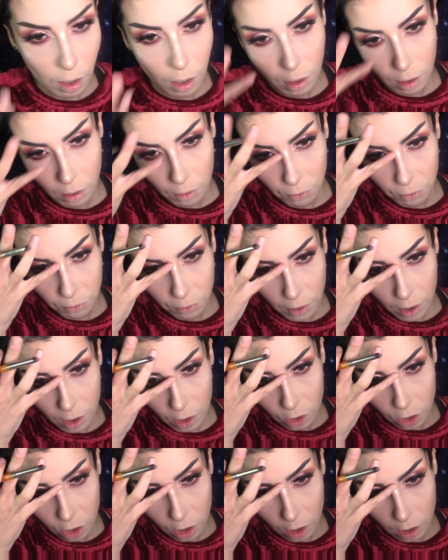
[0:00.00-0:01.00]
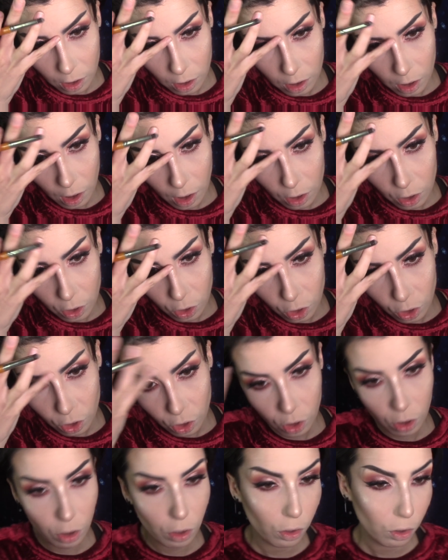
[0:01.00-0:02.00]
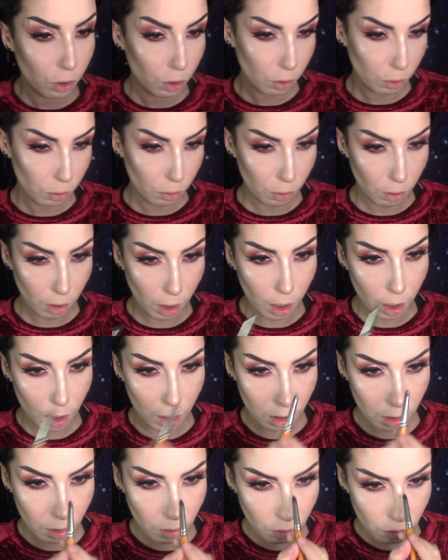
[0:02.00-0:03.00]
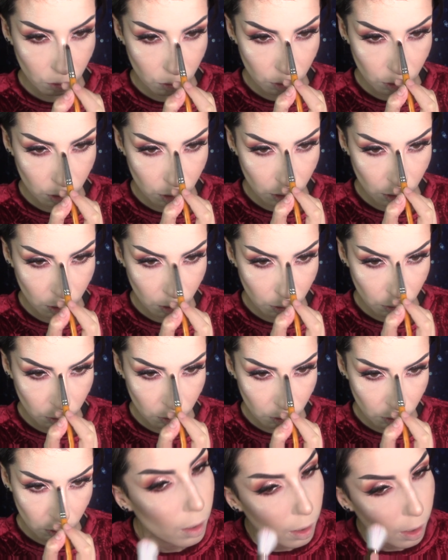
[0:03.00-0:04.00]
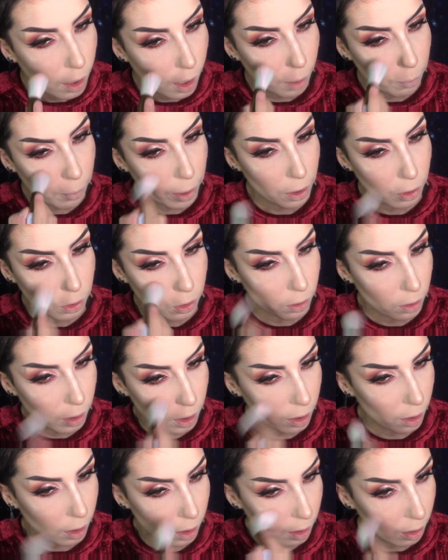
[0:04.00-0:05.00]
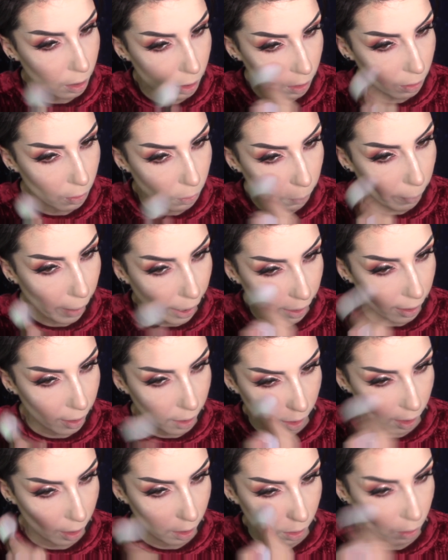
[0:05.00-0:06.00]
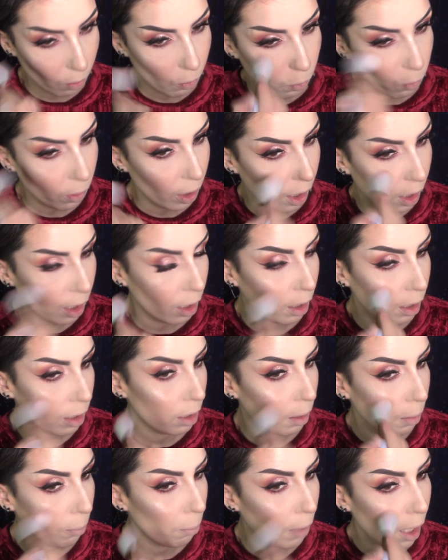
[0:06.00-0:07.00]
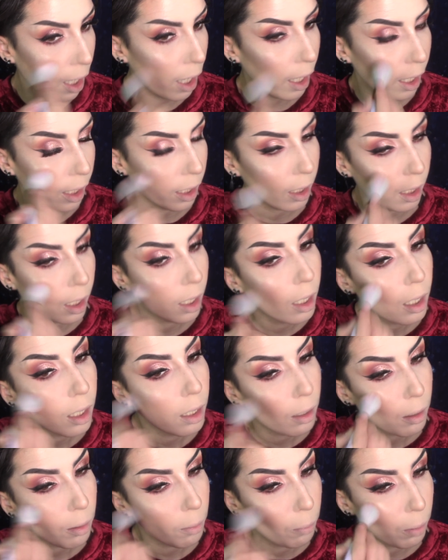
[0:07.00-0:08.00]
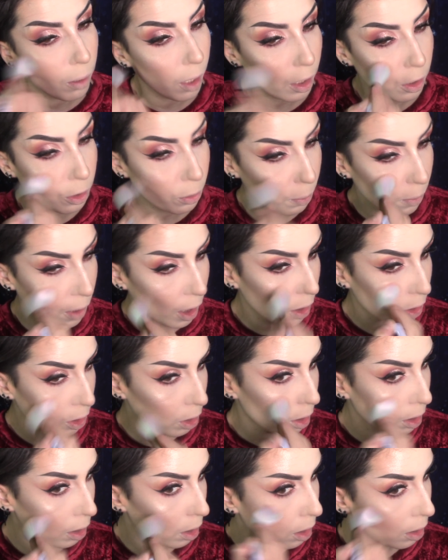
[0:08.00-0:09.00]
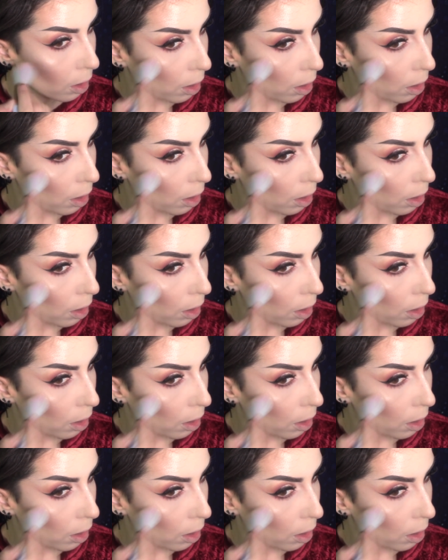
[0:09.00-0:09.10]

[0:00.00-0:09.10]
the finishing touch to our contoured nose. I'm actually gonna go back in with my blush brush.